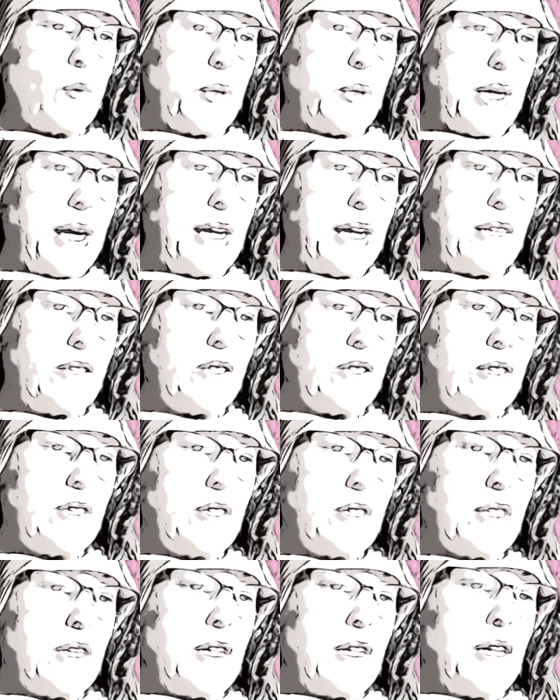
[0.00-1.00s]
create,
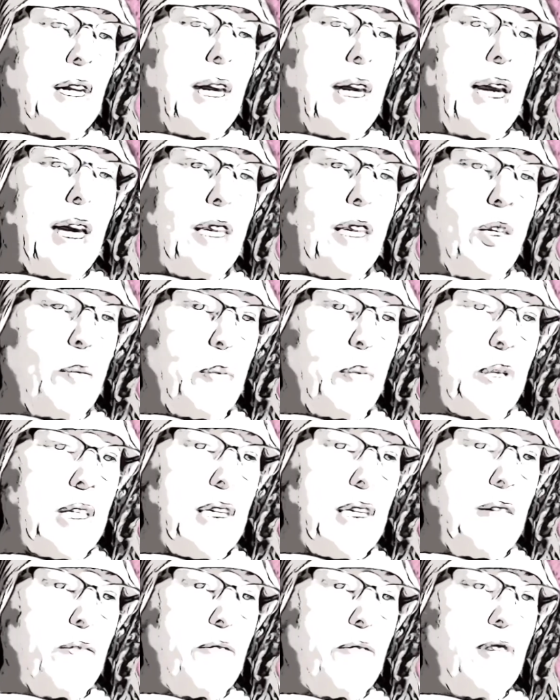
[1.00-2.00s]
and the
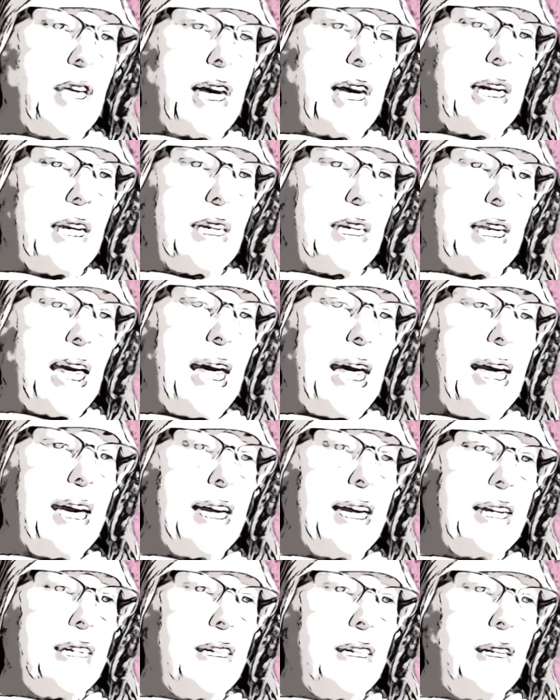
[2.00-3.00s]
belief that it
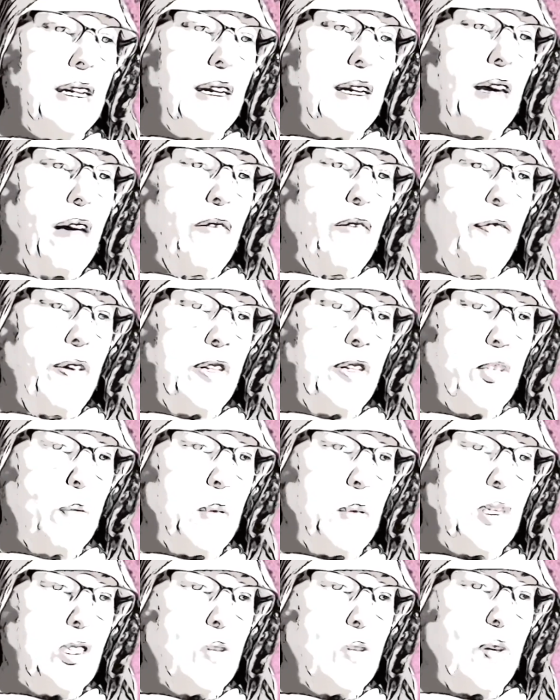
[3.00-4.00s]
can, a
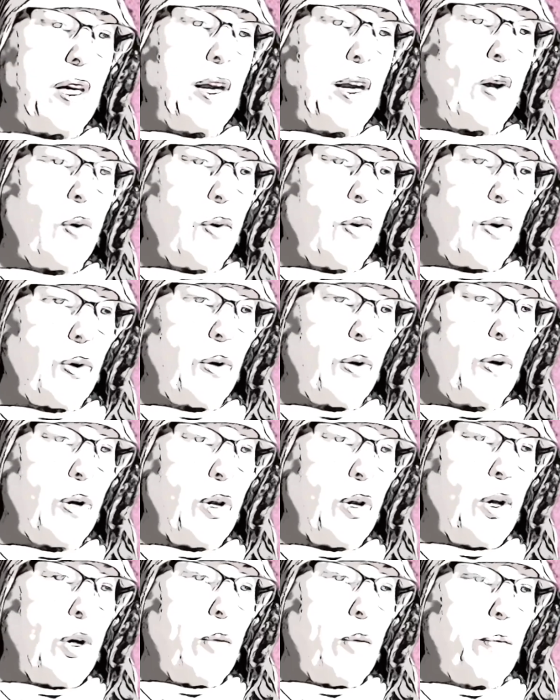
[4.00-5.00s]
fundamental error,
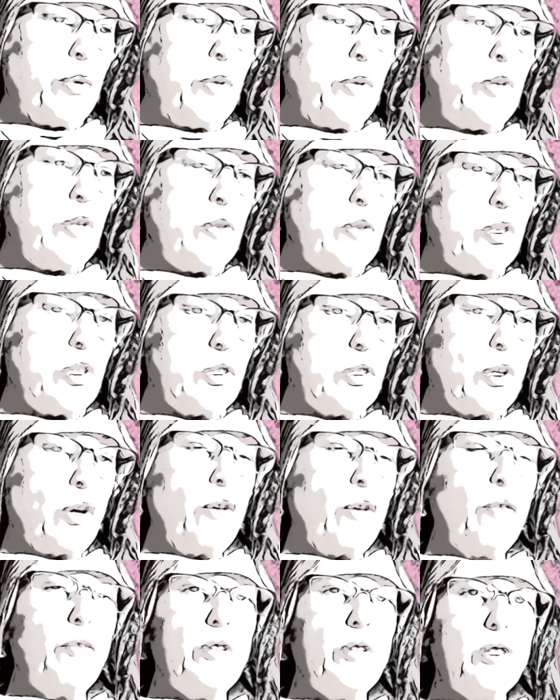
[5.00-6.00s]
produces
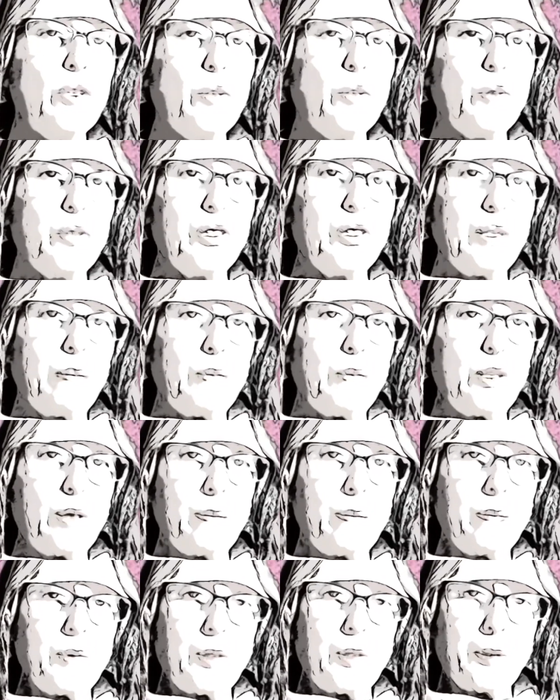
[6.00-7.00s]
all physical
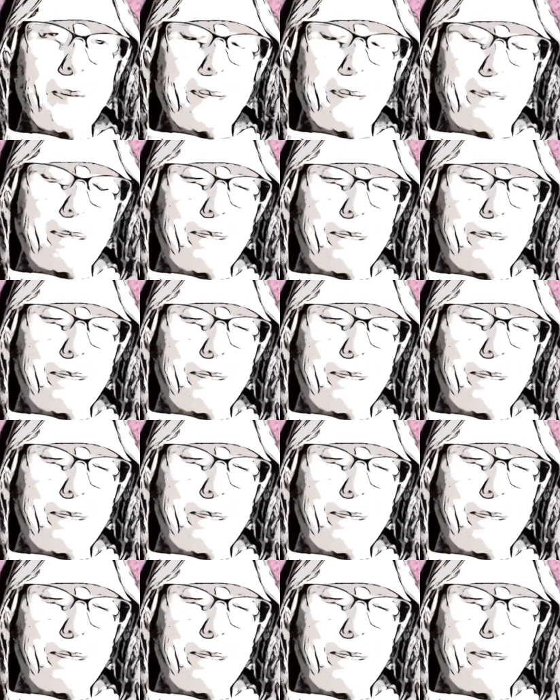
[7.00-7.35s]
symptoms.